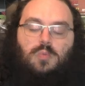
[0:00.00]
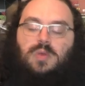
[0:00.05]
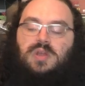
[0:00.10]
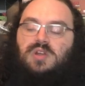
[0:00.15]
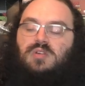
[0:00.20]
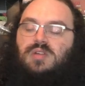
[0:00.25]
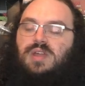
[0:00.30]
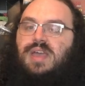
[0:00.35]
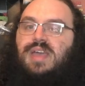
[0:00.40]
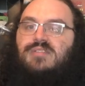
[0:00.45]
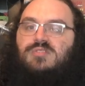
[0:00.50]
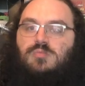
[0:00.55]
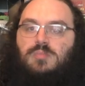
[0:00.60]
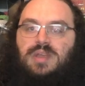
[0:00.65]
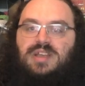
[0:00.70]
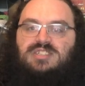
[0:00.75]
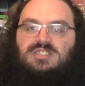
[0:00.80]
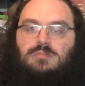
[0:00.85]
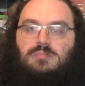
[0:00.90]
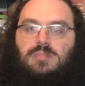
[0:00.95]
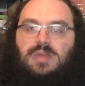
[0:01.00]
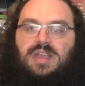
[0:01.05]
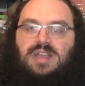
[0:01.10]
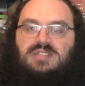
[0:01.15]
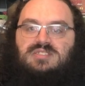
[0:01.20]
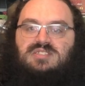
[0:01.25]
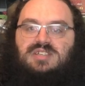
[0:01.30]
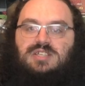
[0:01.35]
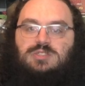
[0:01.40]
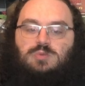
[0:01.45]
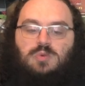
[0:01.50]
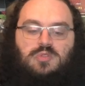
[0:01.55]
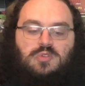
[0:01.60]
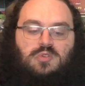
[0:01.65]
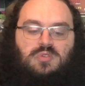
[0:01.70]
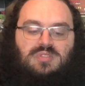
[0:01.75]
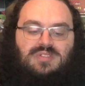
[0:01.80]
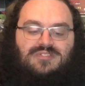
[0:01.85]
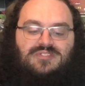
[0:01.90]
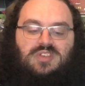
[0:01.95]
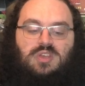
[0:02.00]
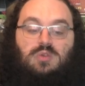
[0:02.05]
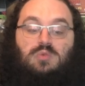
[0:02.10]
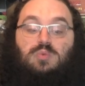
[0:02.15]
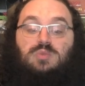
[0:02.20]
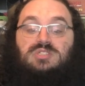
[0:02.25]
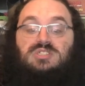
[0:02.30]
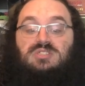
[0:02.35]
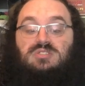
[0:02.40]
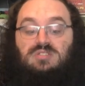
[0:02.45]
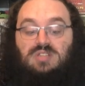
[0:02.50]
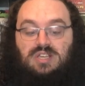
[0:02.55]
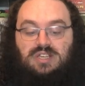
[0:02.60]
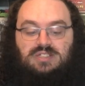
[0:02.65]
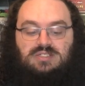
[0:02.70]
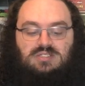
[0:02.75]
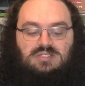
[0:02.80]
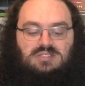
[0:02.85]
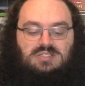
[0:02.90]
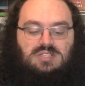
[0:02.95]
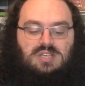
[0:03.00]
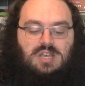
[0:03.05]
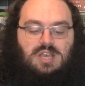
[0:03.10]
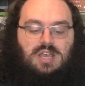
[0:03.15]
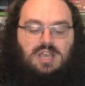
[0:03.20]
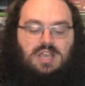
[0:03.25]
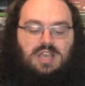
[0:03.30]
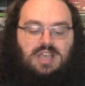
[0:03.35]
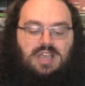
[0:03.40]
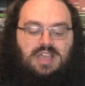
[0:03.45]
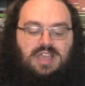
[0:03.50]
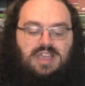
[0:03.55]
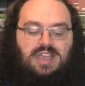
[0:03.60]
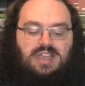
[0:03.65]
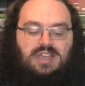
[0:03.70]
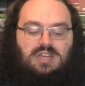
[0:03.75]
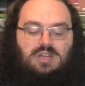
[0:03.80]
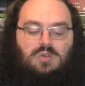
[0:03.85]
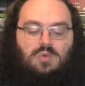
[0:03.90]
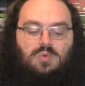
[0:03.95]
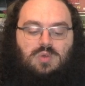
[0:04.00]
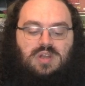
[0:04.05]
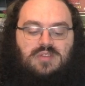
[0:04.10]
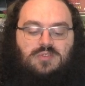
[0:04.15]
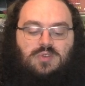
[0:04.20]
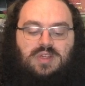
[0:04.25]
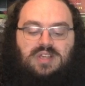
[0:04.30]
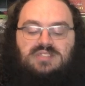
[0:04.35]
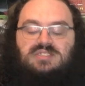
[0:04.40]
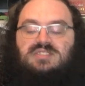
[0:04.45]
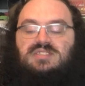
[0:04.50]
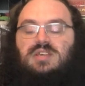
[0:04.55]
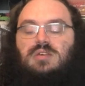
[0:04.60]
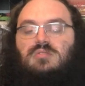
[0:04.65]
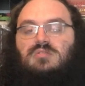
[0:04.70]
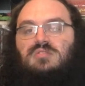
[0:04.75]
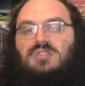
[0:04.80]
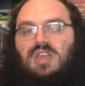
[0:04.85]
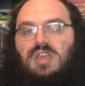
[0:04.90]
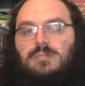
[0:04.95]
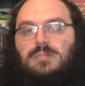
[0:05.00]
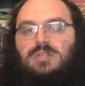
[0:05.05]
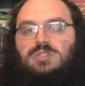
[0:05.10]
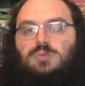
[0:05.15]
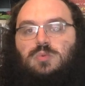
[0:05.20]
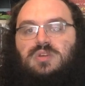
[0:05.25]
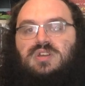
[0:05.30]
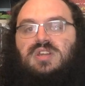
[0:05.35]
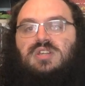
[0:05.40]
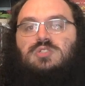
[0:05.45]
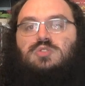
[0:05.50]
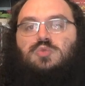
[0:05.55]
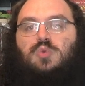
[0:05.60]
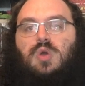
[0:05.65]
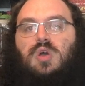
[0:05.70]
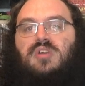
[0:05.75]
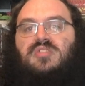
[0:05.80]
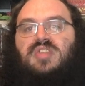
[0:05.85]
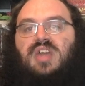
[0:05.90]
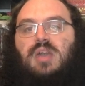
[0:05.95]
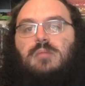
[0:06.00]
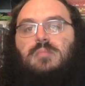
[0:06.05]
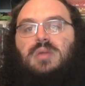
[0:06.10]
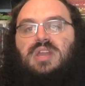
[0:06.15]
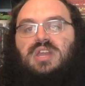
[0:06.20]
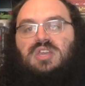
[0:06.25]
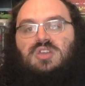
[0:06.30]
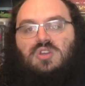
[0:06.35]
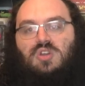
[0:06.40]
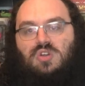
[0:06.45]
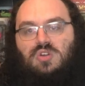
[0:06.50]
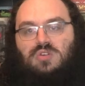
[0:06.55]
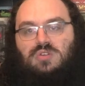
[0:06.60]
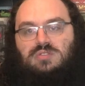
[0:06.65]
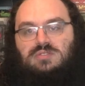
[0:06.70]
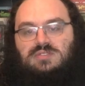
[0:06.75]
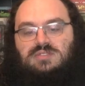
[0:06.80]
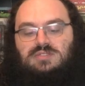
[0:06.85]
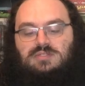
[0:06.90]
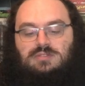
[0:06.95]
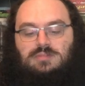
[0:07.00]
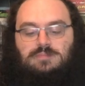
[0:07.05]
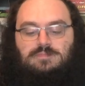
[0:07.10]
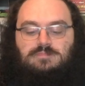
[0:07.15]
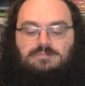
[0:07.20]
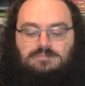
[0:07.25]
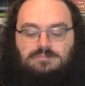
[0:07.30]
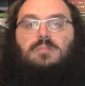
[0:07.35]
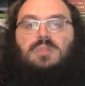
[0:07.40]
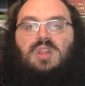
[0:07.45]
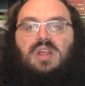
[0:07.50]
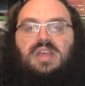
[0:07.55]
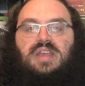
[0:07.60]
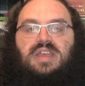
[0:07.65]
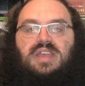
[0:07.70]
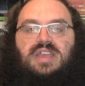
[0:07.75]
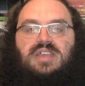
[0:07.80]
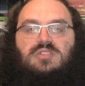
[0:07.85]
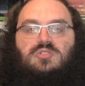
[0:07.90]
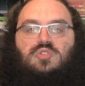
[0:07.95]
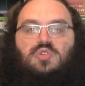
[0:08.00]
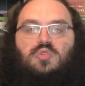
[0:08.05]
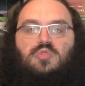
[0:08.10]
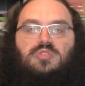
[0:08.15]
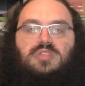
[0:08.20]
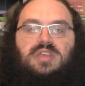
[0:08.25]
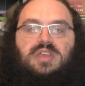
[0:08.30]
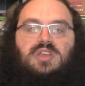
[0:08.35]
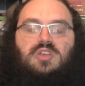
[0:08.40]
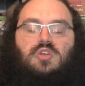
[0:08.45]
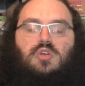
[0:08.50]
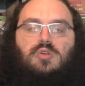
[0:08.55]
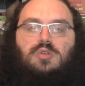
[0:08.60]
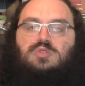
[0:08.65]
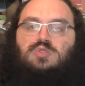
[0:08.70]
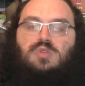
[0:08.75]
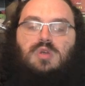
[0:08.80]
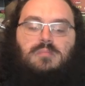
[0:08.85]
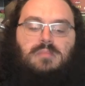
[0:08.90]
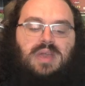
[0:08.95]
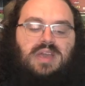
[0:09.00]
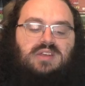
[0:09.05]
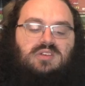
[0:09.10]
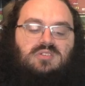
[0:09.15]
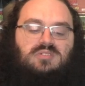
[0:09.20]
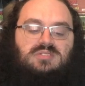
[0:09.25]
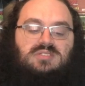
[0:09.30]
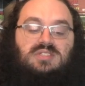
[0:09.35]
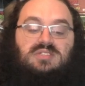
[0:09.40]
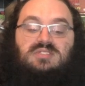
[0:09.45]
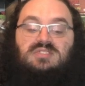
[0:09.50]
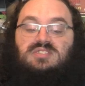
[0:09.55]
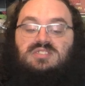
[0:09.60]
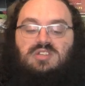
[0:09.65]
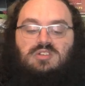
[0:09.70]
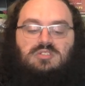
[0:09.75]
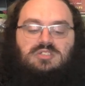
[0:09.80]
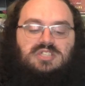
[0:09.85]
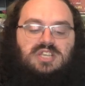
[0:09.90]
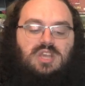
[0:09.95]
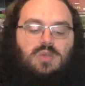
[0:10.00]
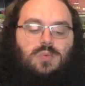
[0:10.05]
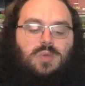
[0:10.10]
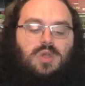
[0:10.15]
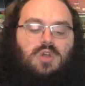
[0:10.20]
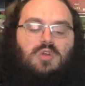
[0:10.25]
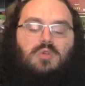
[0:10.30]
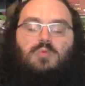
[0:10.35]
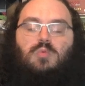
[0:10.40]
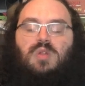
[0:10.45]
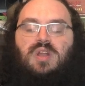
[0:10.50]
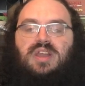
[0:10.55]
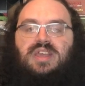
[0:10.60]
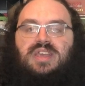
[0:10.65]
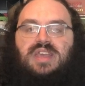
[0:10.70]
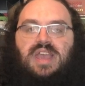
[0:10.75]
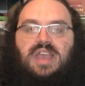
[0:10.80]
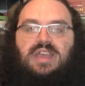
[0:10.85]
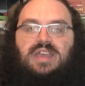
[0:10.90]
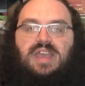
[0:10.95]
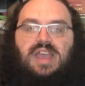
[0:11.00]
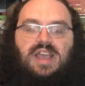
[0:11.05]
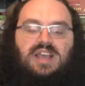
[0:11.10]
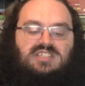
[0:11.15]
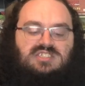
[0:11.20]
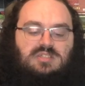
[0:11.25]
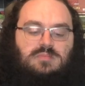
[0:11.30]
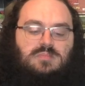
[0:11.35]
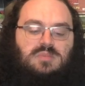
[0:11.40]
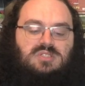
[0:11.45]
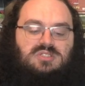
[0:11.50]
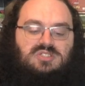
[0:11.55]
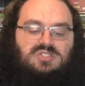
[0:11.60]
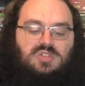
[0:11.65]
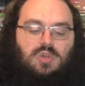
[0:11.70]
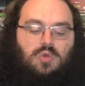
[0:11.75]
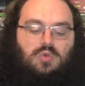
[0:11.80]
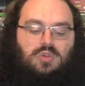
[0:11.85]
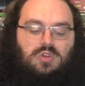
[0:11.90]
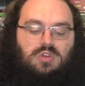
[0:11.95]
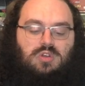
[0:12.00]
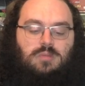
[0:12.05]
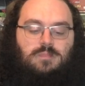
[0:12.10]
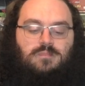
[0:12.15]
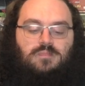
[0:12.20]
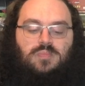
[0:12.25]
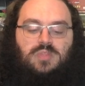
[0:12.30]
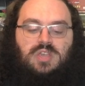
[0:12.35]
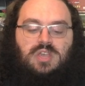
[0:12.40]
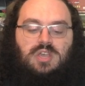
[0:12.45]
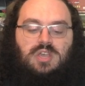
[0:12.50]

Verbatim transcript: We don't have a maximum hand size while they're on the field, which is nice. And whenever it's dealt damage, we're going to draw that many cards. Playing into the card draw matters synergy, we are running a Chasm Skulker.